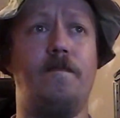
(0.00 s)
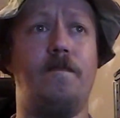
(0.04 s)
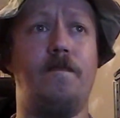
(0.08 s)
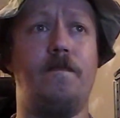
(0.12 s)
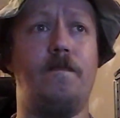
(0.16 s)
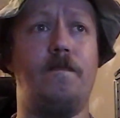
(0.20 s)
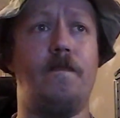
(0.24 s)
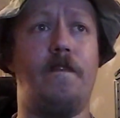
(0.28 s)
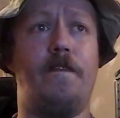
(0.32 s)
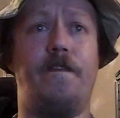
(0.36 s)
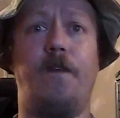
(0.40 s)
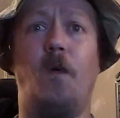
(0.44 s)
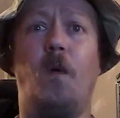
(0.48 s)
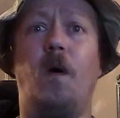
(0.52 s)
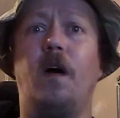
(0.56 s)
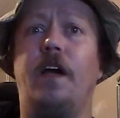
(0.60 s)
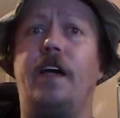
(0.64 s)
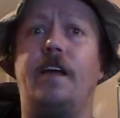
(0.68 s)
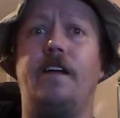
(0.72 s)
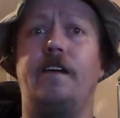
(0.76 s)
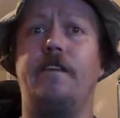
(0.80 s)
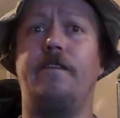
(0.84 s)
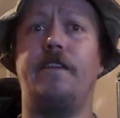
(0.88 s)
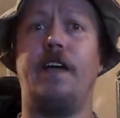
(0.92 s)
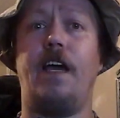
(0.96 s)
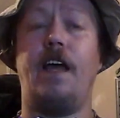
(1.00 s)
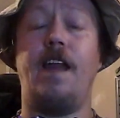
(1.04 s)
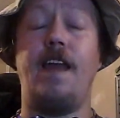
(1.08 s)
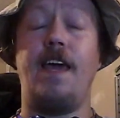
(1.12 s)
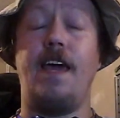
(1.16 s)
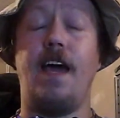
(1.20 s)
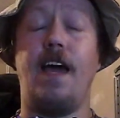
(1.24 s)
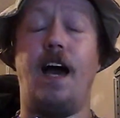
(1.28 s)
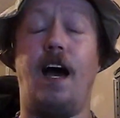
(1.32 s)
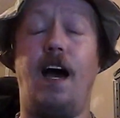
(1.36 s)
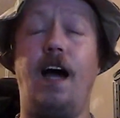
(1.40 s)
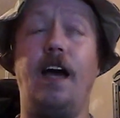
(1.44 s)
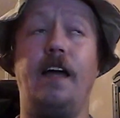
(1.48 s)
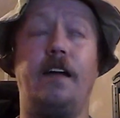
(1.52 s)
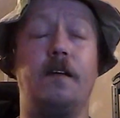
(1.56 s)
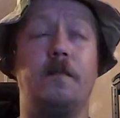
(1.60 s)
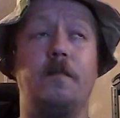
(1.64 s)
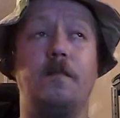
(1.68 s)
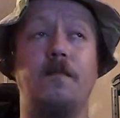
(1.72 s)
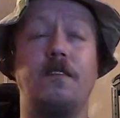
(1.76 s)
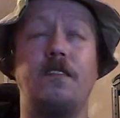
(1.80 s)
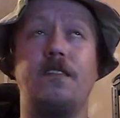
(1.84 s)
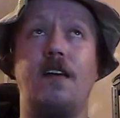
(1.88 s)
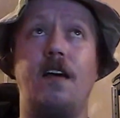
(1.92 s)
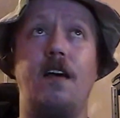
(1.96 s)
void of any
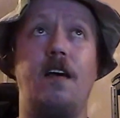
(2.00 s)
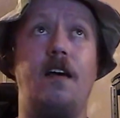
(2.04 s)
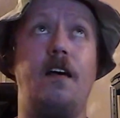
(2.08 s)
items.